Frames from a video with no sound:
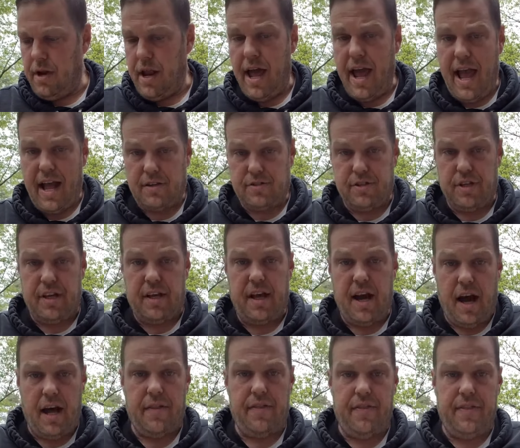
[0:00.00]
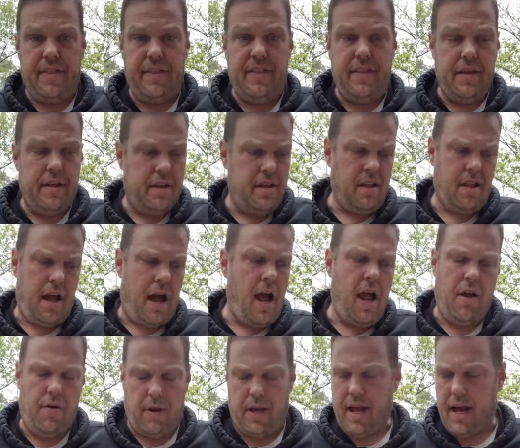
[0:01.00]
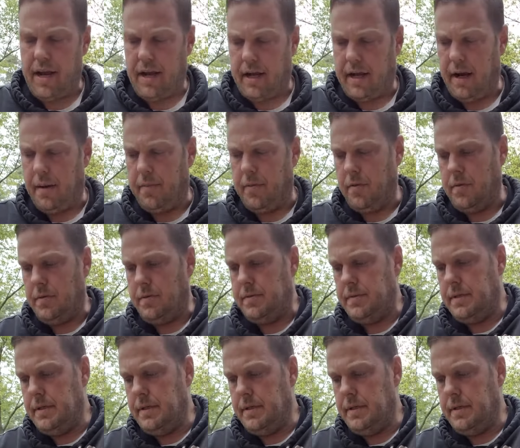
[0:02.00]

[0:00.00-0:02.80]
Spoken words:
actually got... I only got a couple. And